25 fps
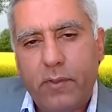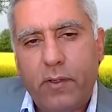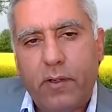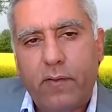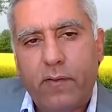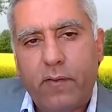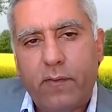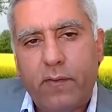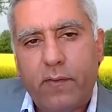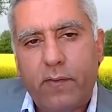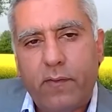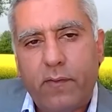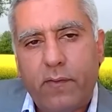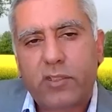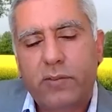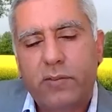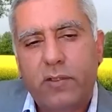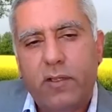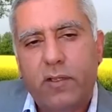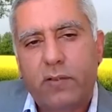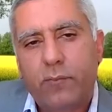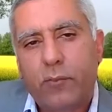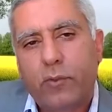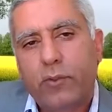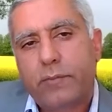of course,
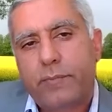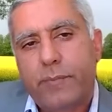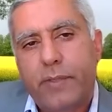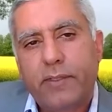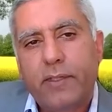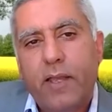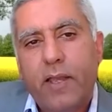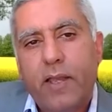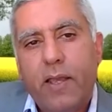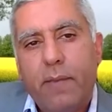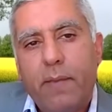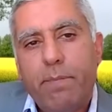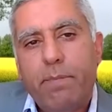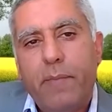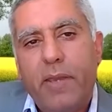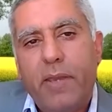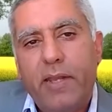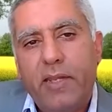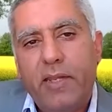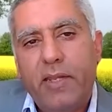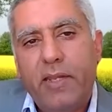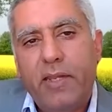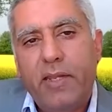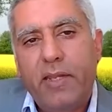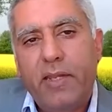not most, but
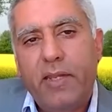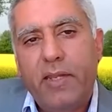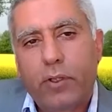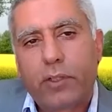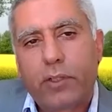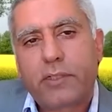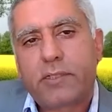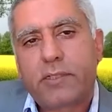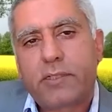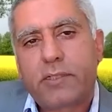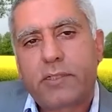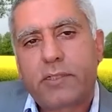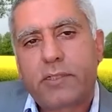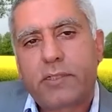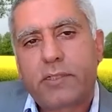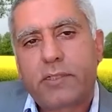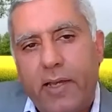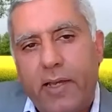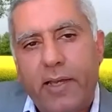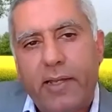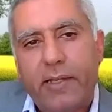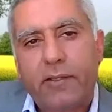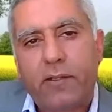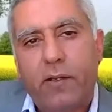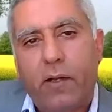many books
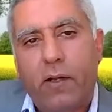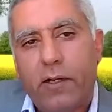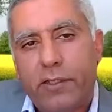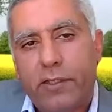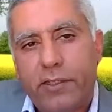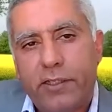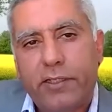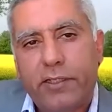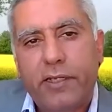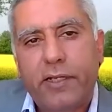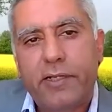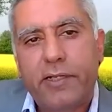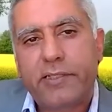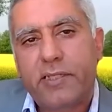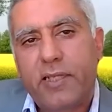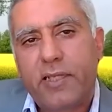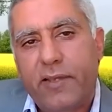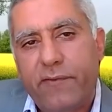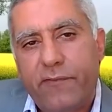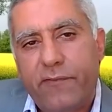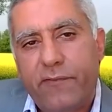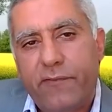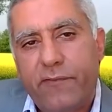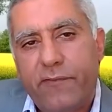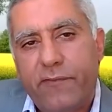and articles
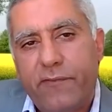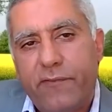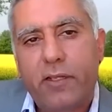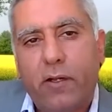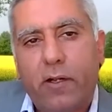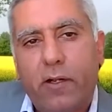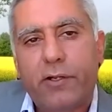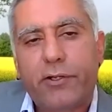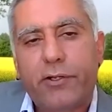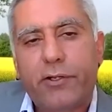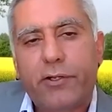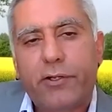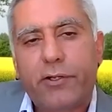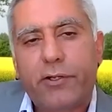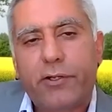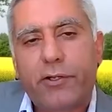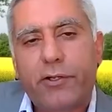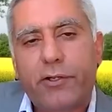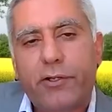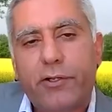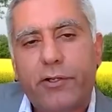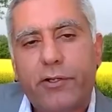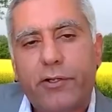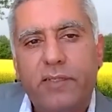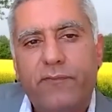every day are
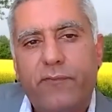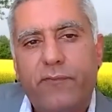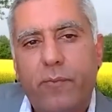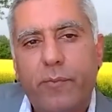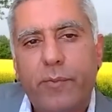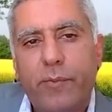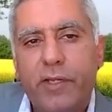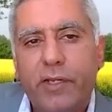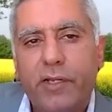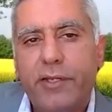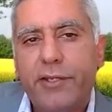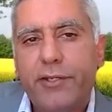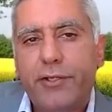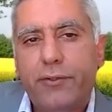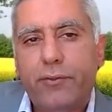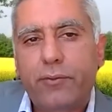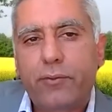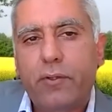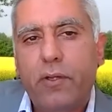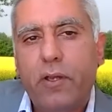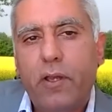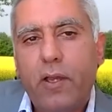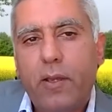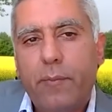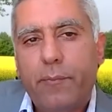translated from English to
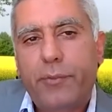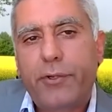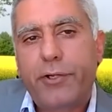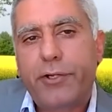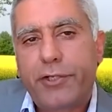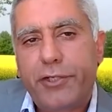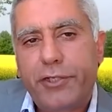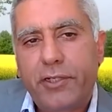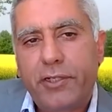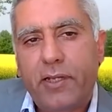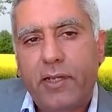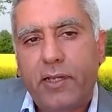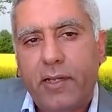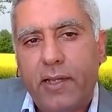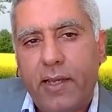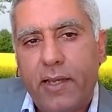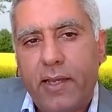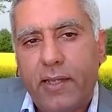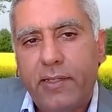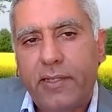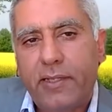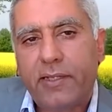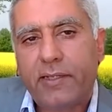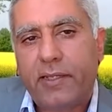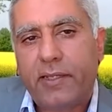Persian,
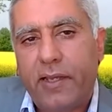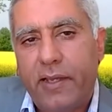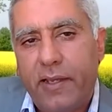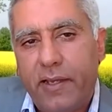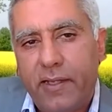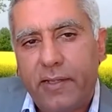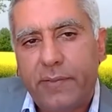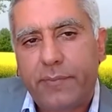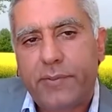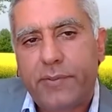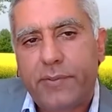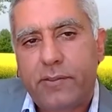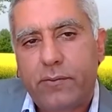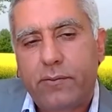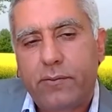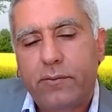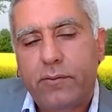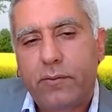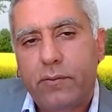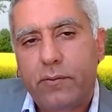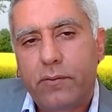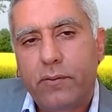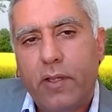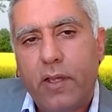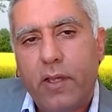and it helps
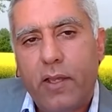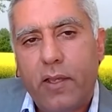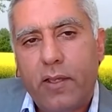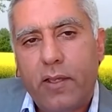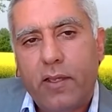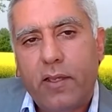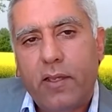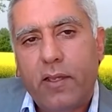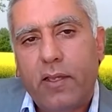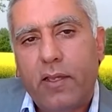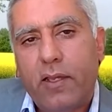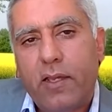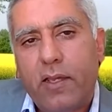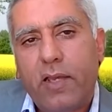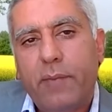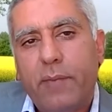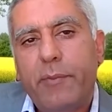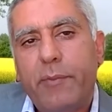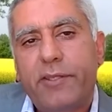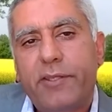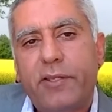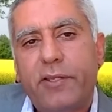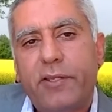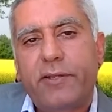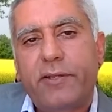to a
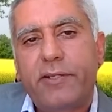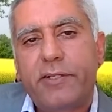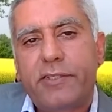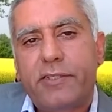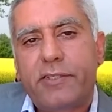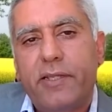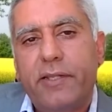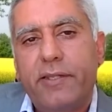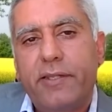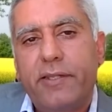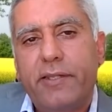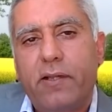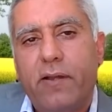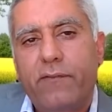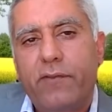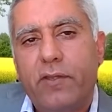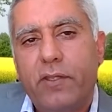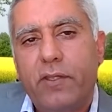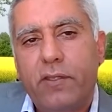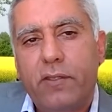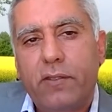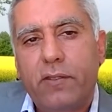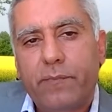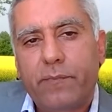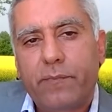better understanding of
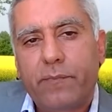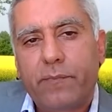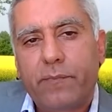the